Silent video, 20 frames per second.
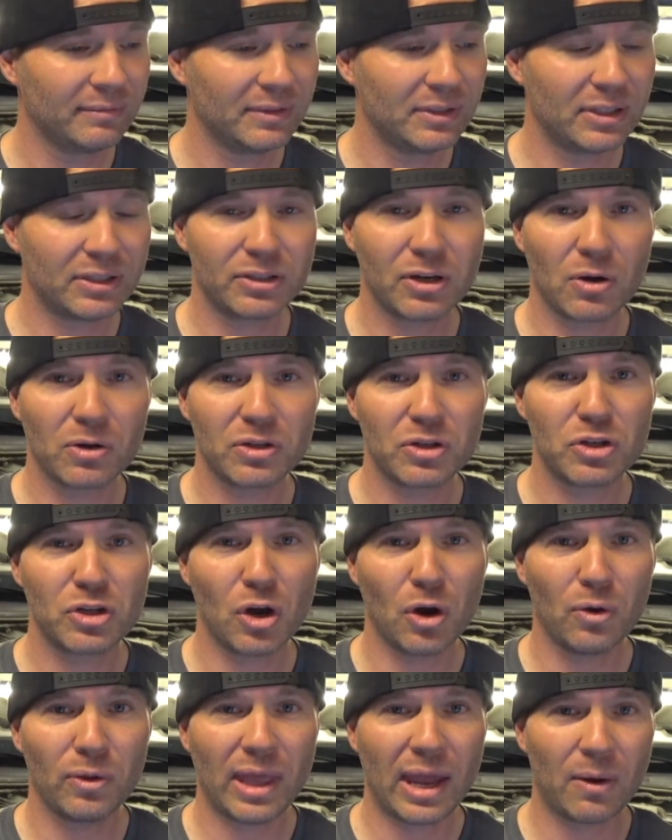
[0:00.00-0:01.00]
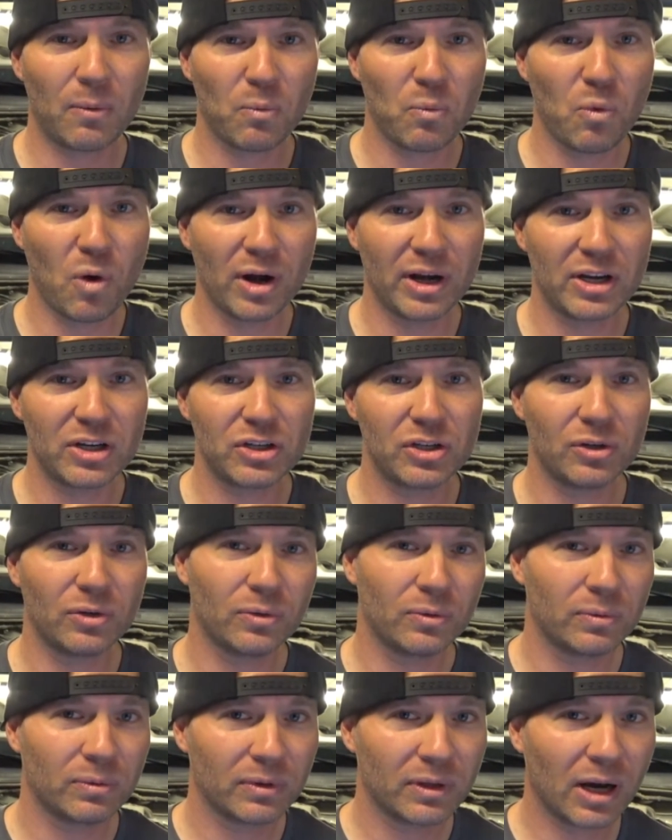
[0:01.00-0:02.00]
just goes to show that one
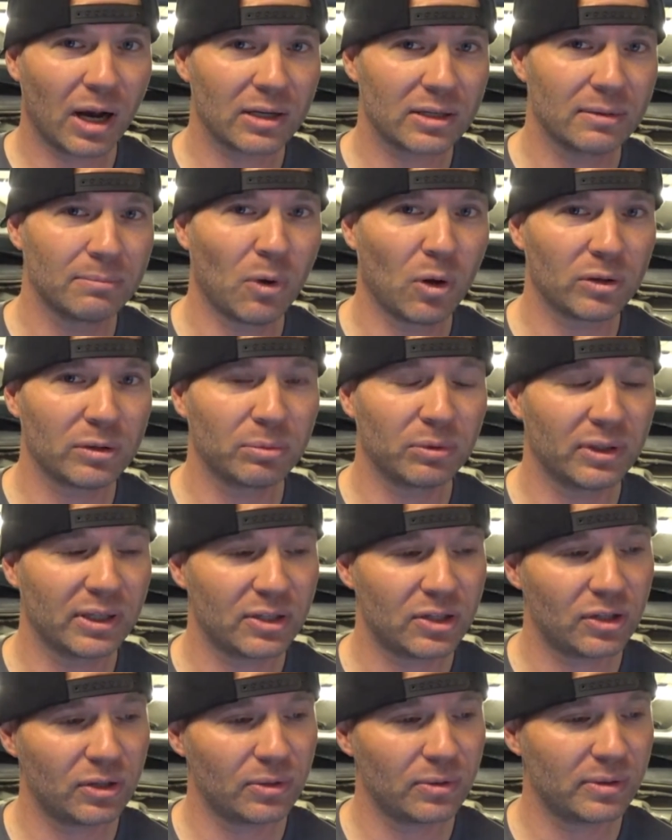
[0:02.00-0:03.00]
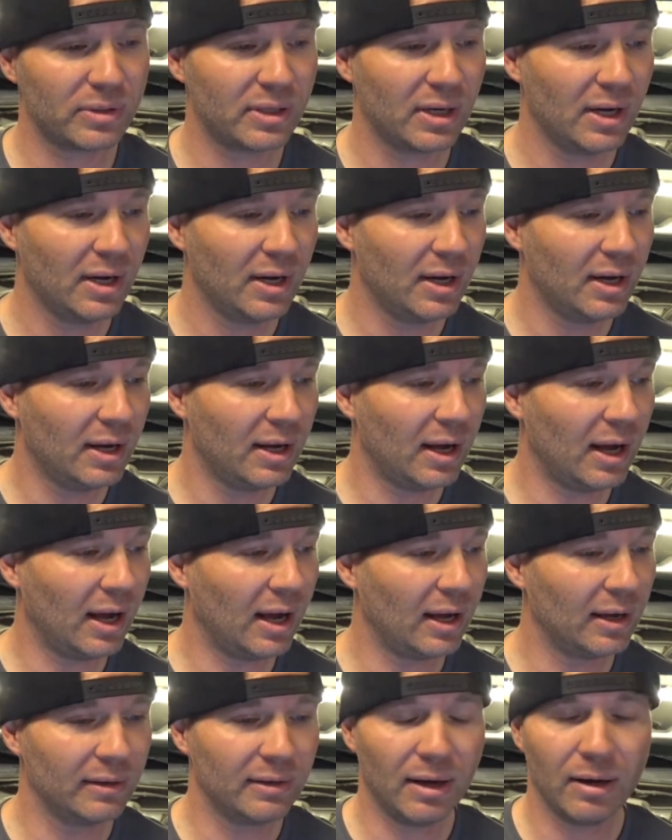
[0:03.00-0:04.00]
issue causing multiple issues,
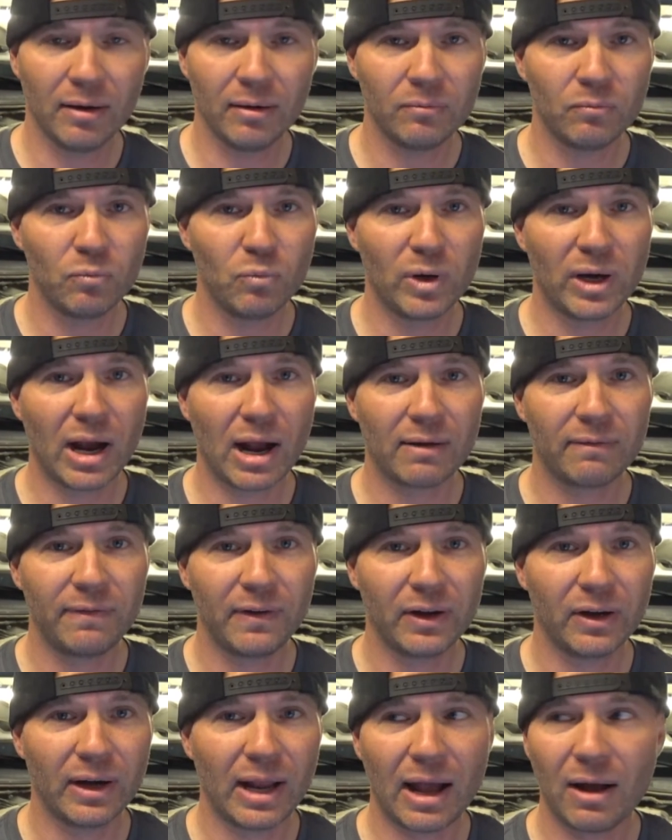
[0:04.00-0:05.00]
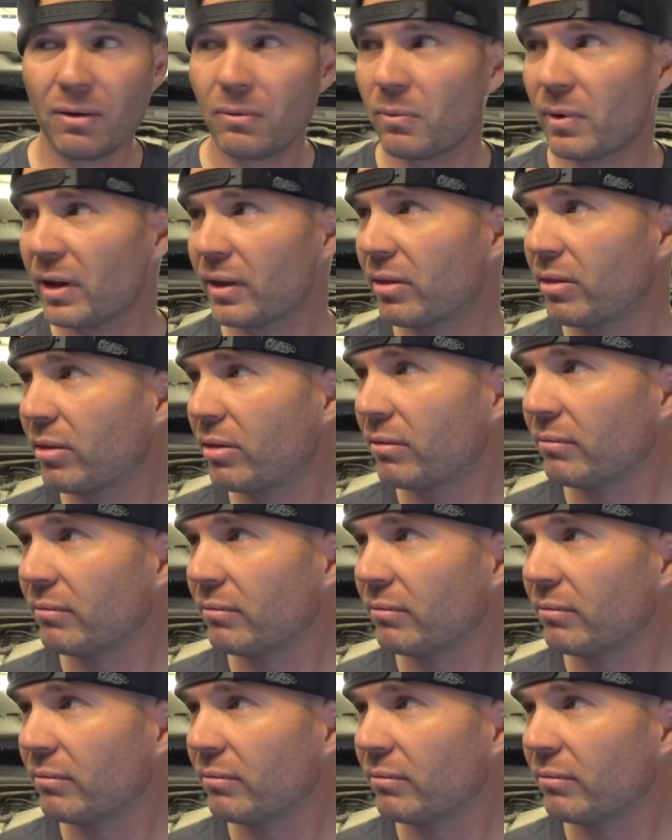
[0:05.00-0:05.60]
and we got it figured out with